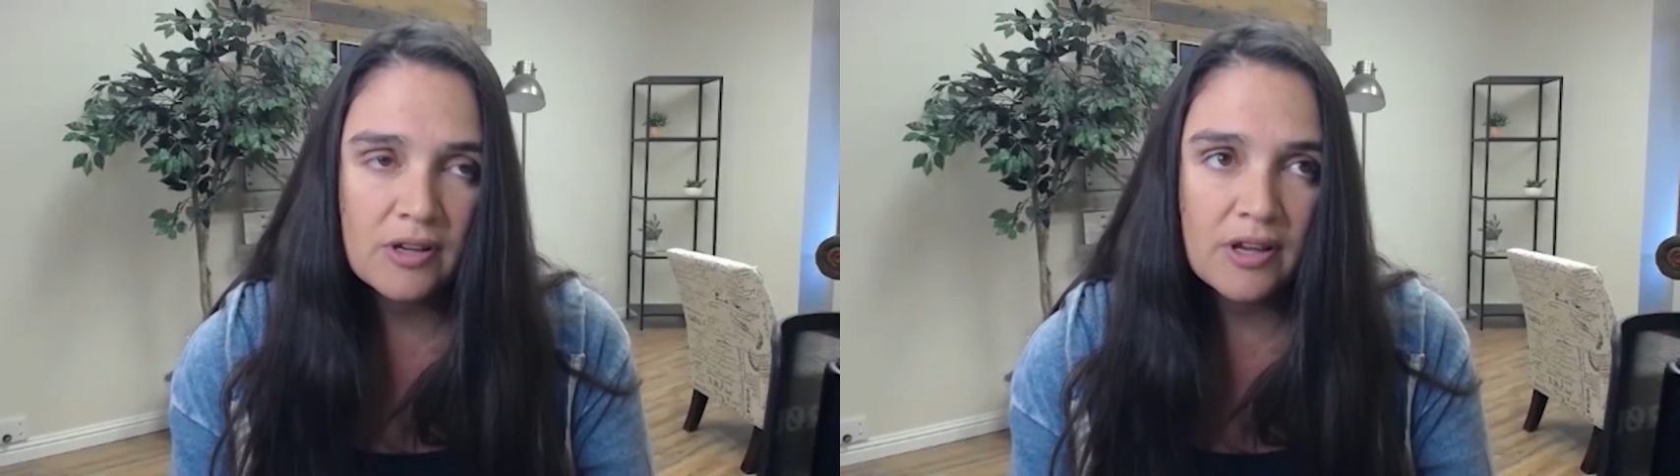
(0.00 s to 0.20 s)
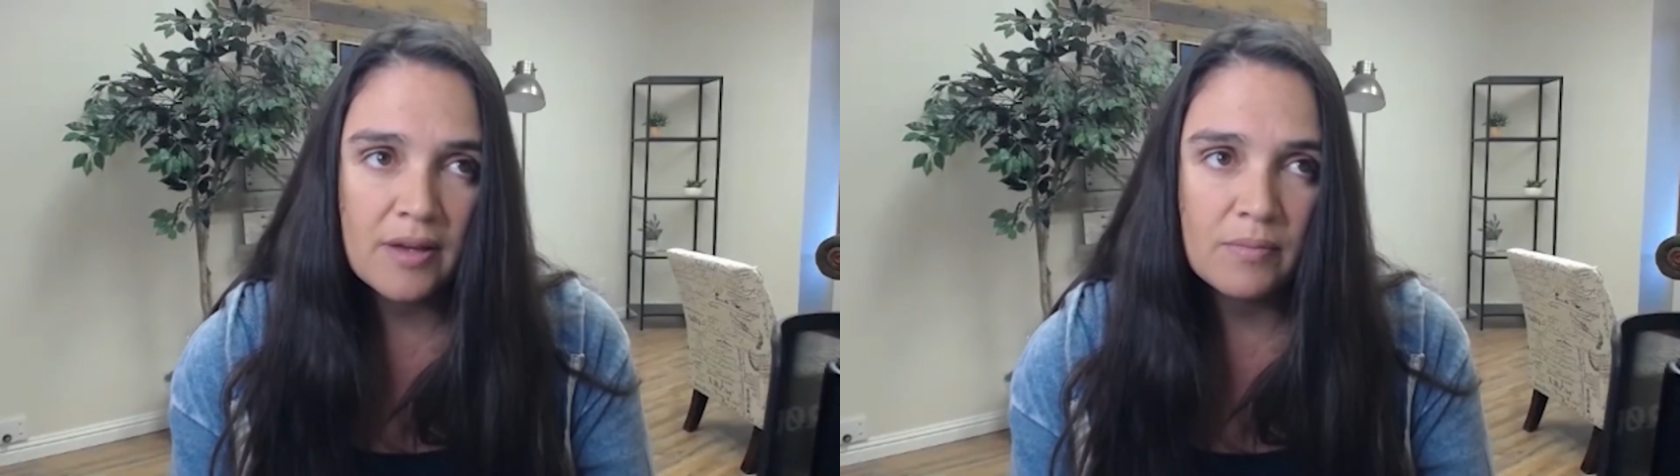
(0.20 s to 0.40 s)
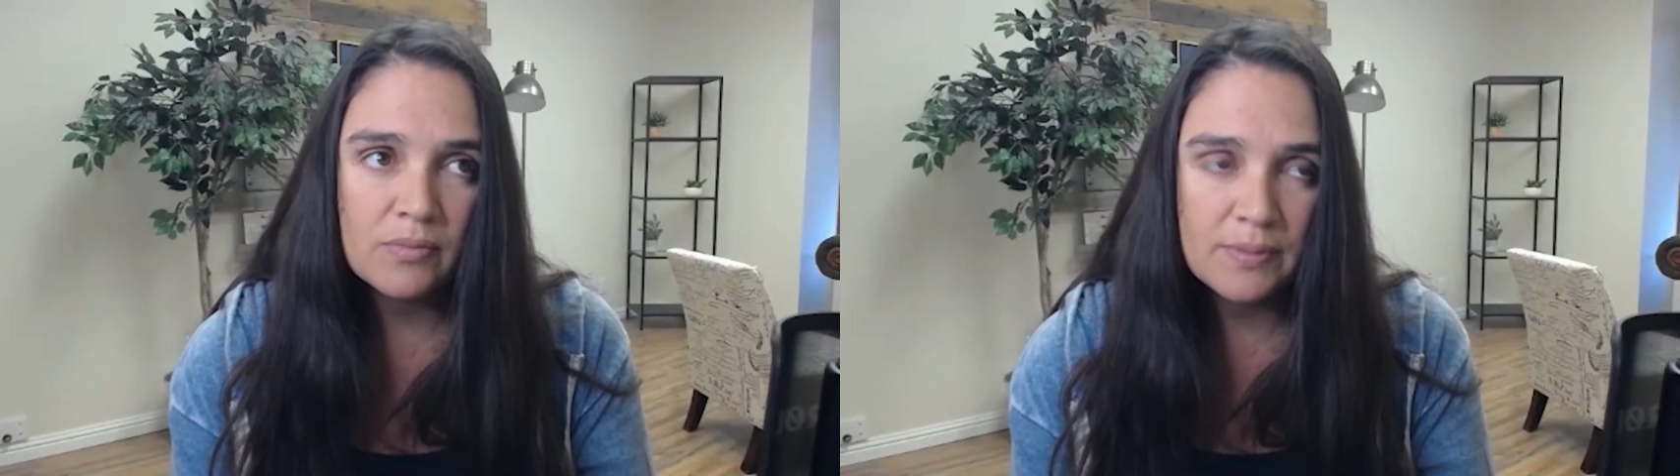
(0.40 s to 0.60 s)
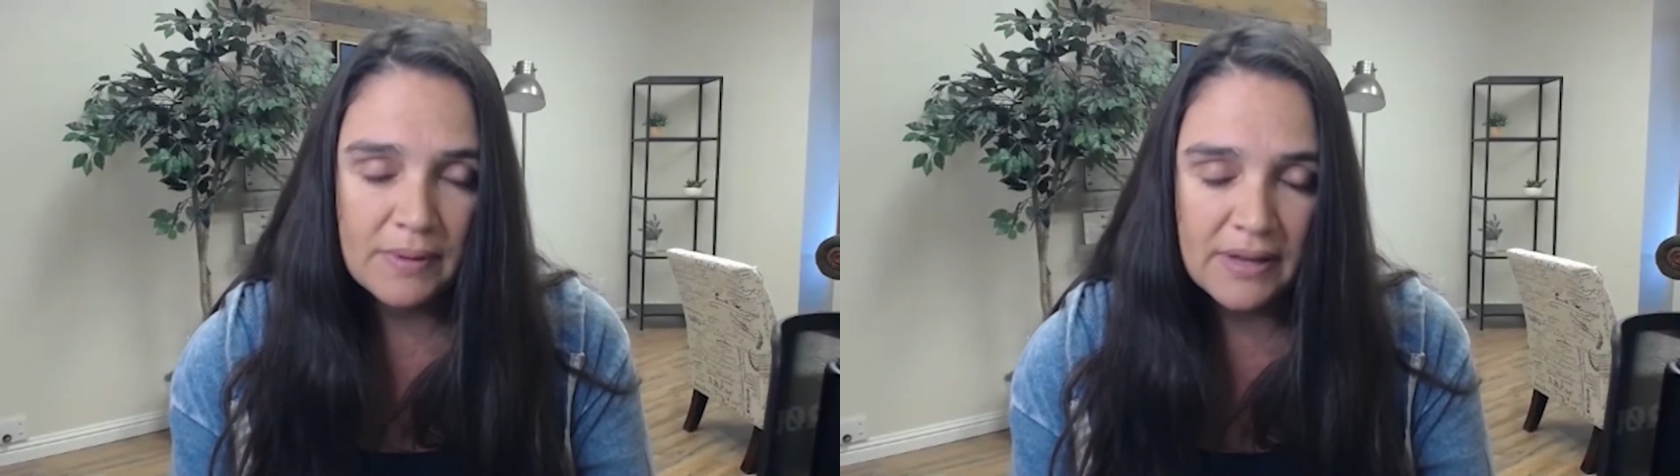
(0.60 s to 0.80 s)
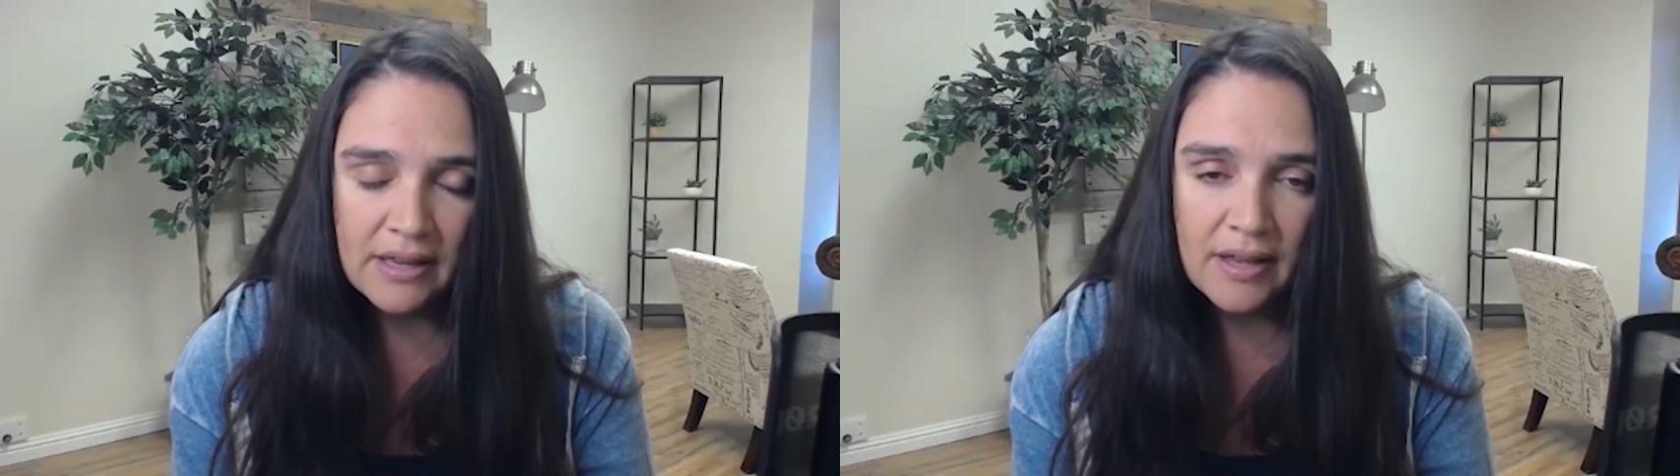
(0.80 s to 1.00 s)
to
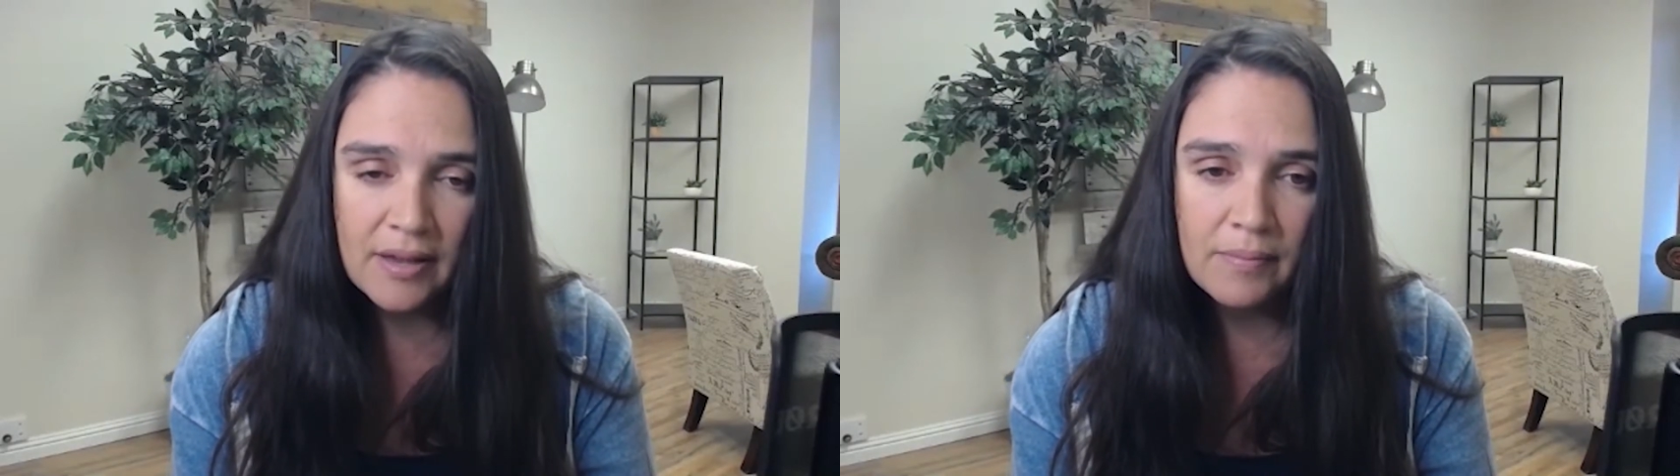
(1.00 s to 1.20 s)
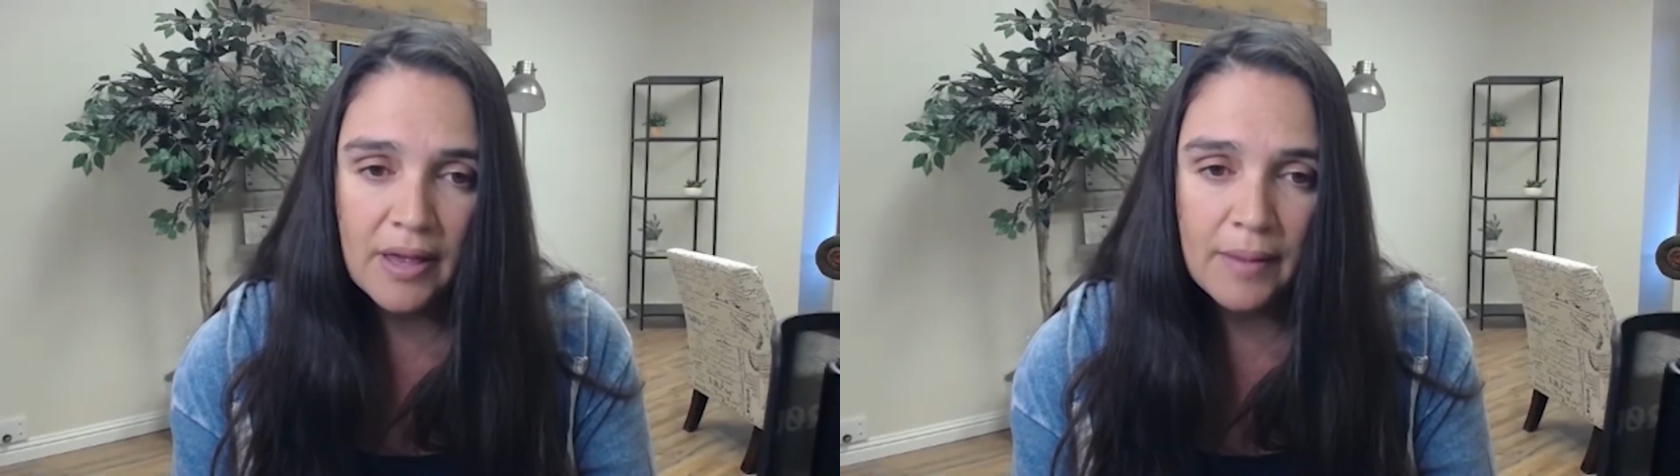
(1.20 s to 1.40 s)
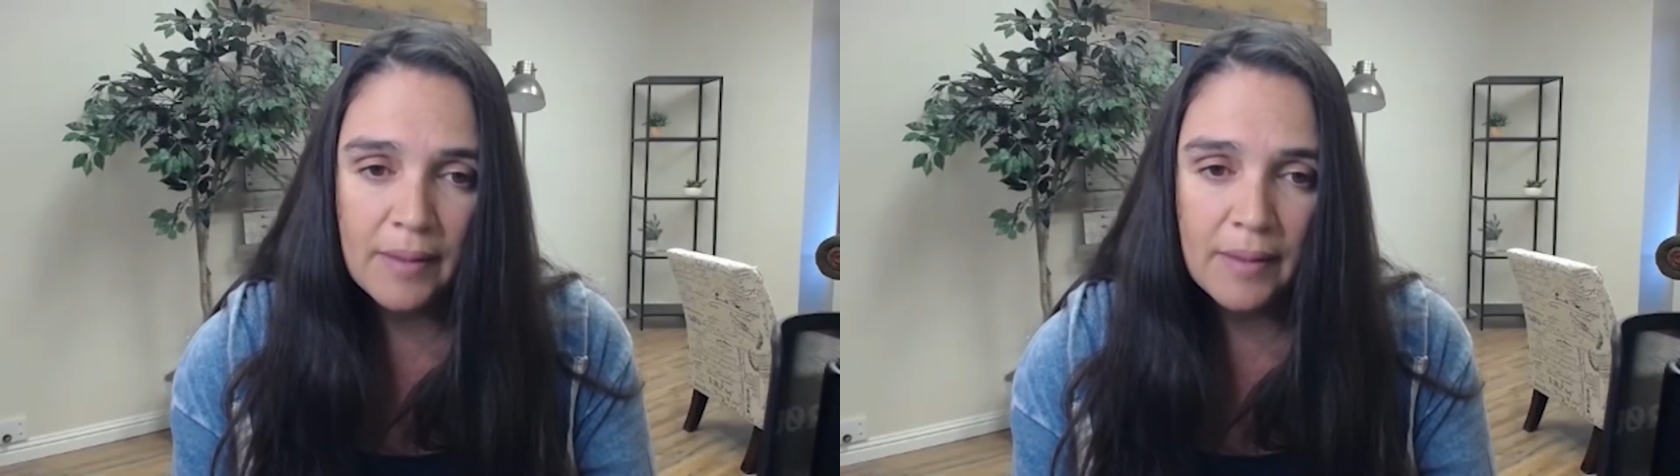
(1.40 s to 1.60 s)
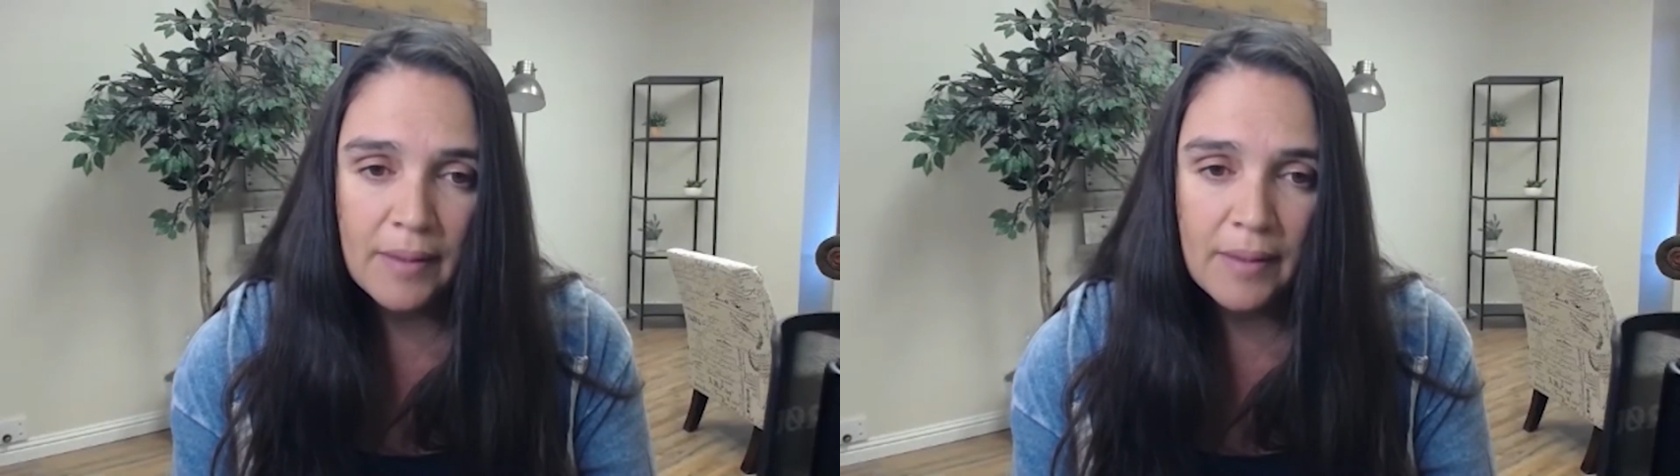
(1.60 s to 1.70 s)
be a man,